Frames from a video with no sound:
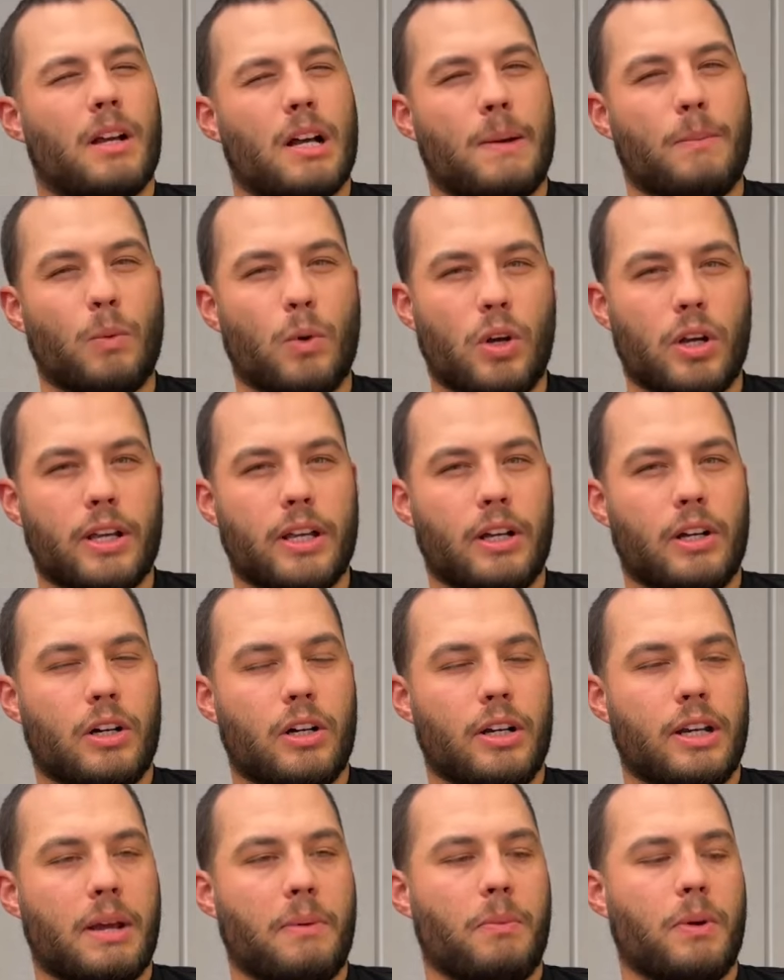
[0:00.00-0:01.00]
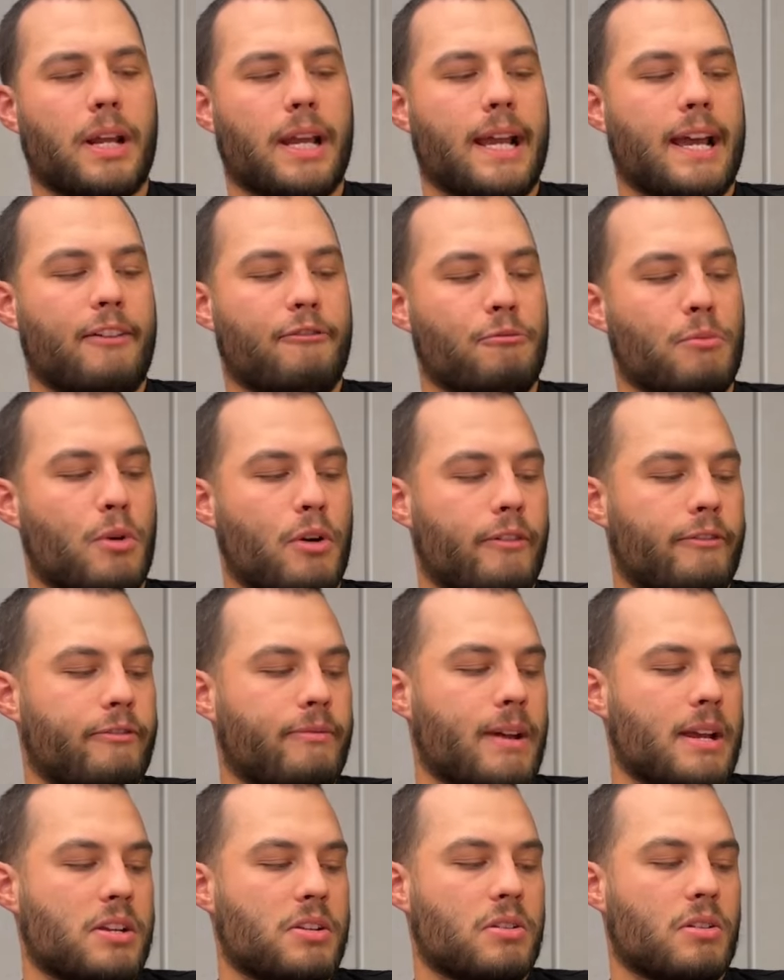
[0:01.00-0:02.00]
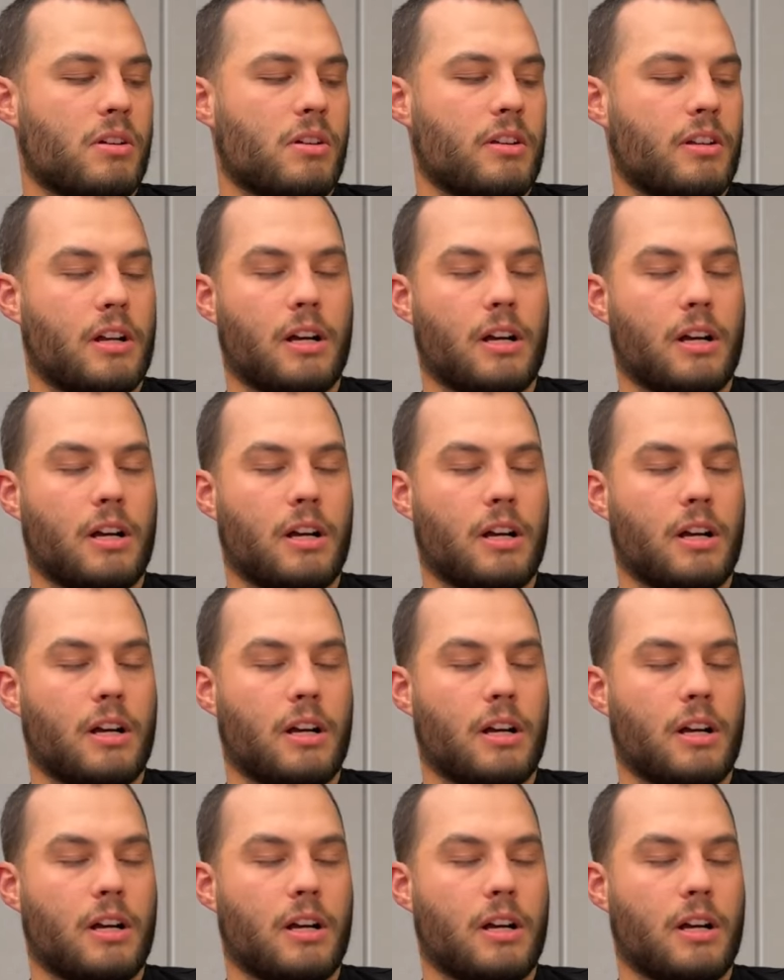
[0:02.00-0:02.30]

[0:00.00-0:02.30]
I'm working on, and when I have more information on it,